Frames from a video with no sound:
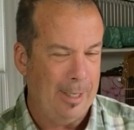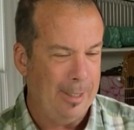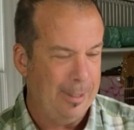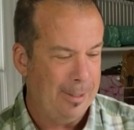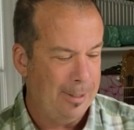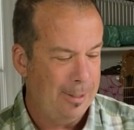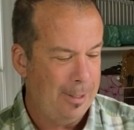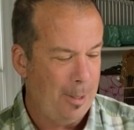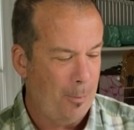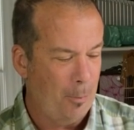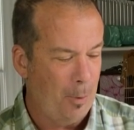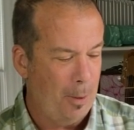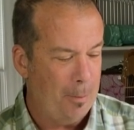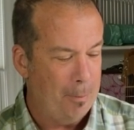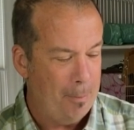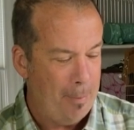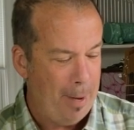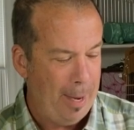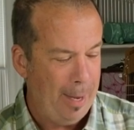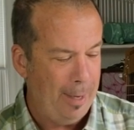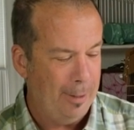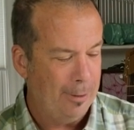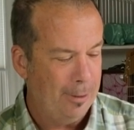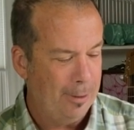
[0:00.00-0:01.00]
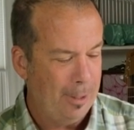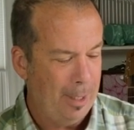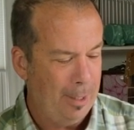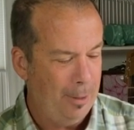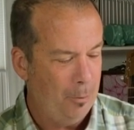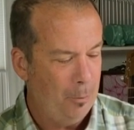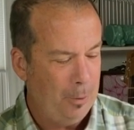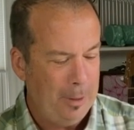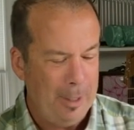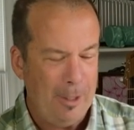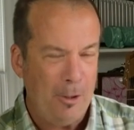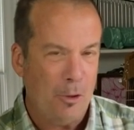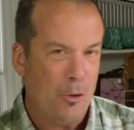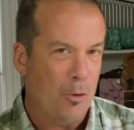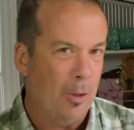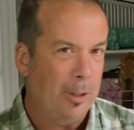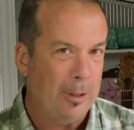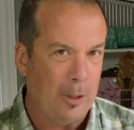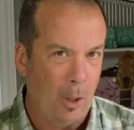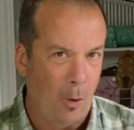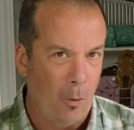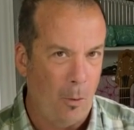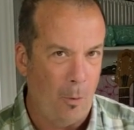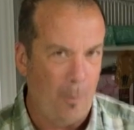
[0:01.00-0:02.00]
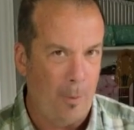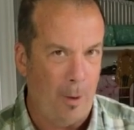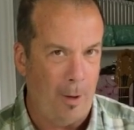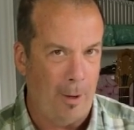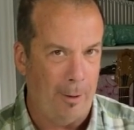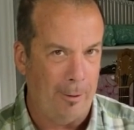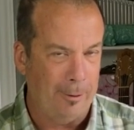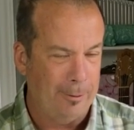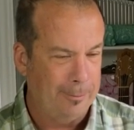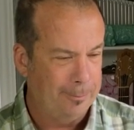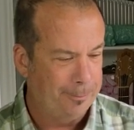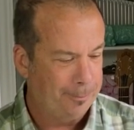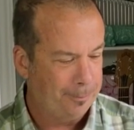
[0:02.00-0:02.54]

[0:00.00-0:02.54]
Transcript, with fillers: it's somewhat meh, and we didn't drink the whole bottle.